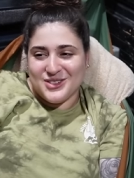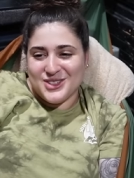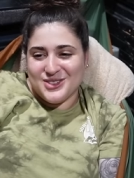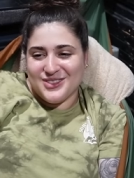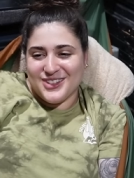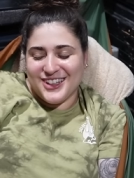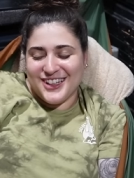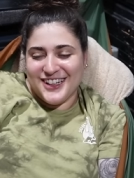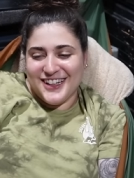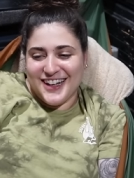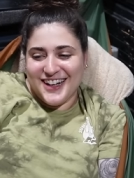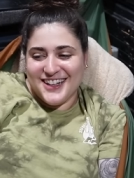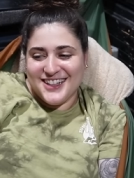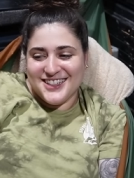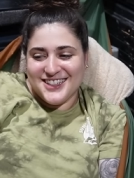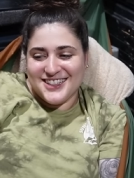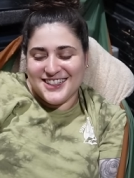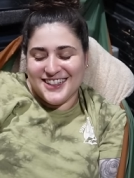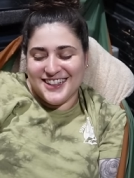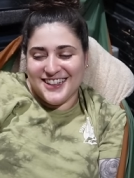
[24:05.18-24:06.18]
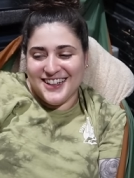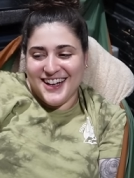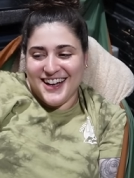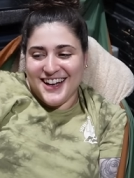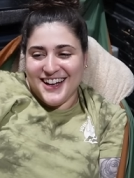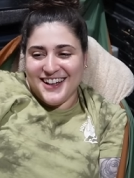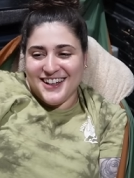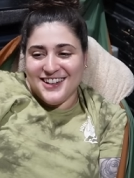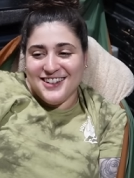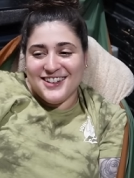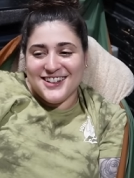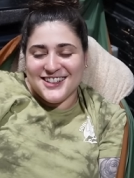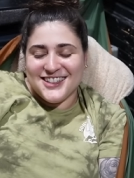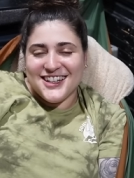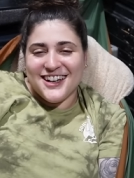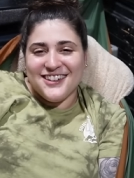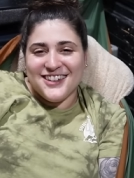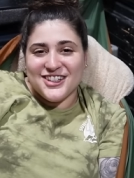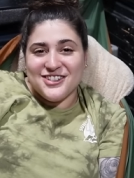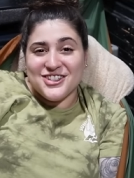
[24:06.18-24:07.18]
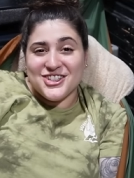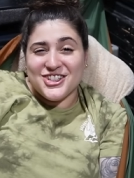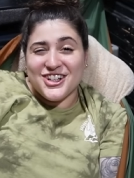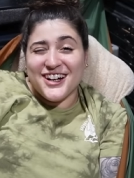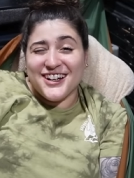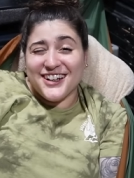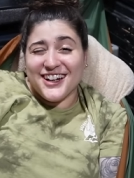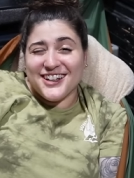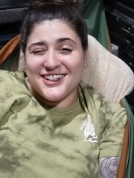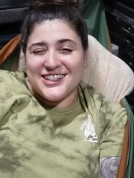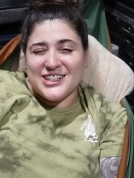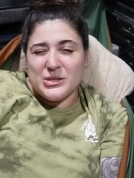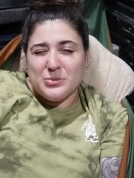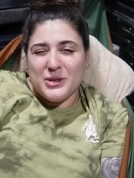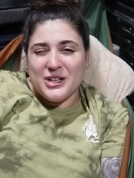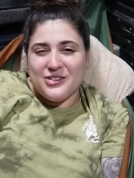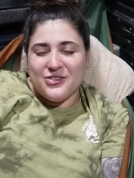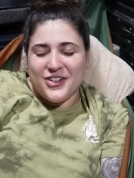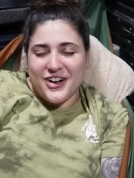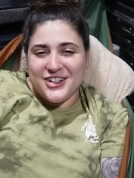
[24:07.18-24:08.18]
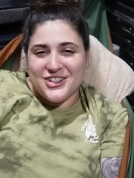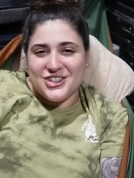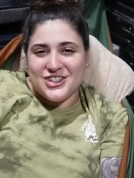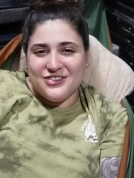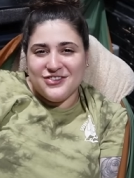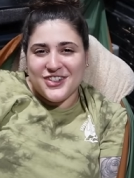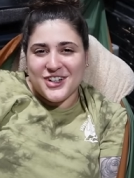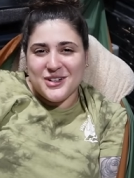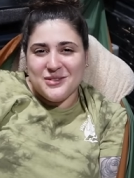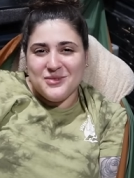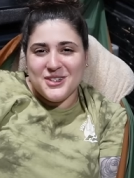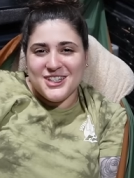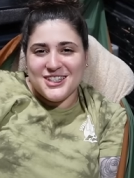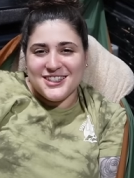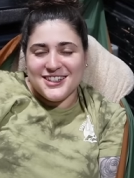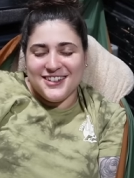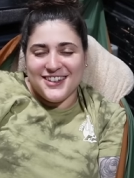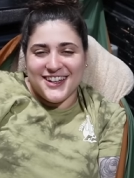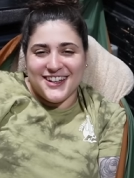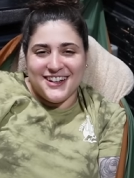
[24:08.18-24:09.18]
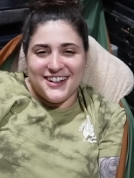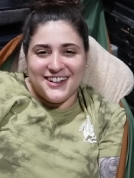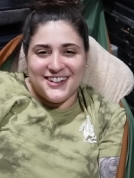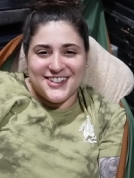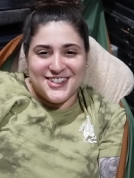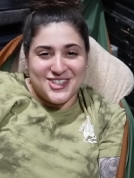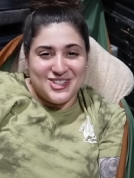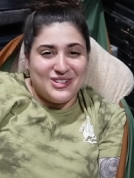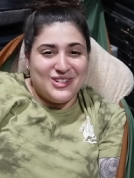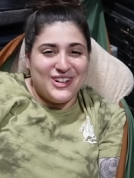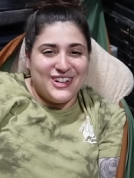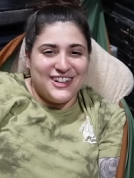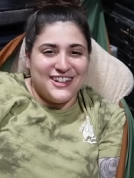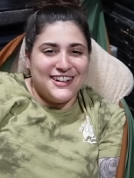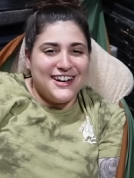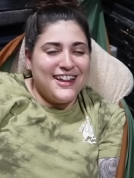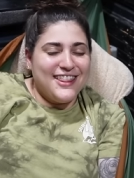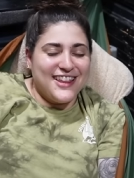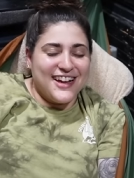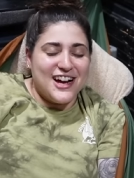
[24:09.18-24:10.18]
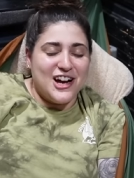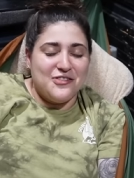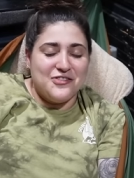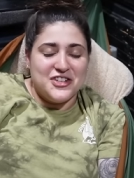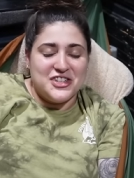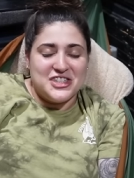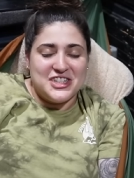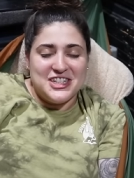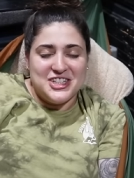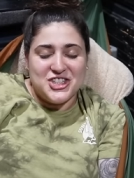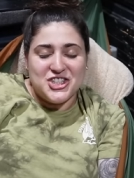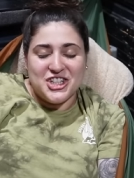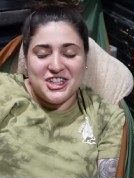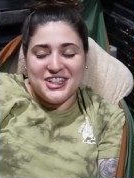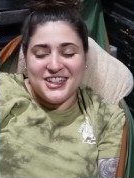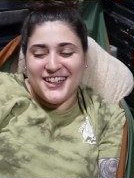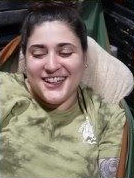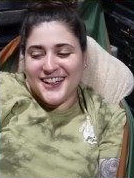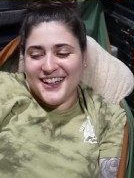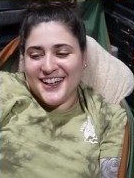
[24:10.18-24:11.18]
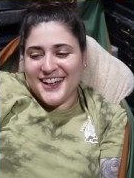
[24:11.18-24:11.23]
was really nice. And you could tell they were trying not to speak French in front of me so that I could join in on the conversation.